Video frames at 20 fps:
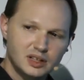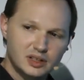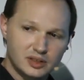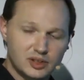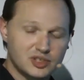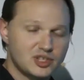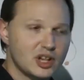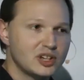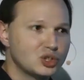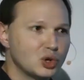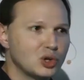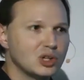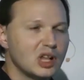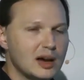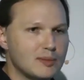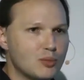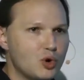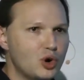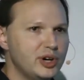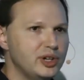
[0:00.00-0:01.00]
There's also a
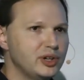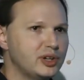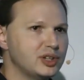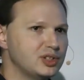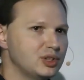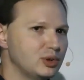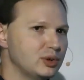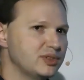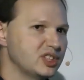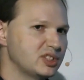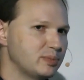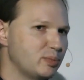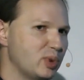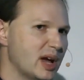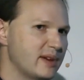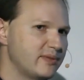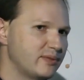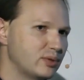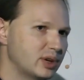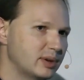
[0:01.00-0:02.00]
lot more you can do with this
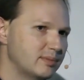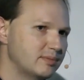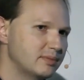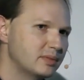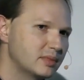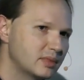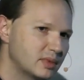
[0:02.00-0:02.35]
platform.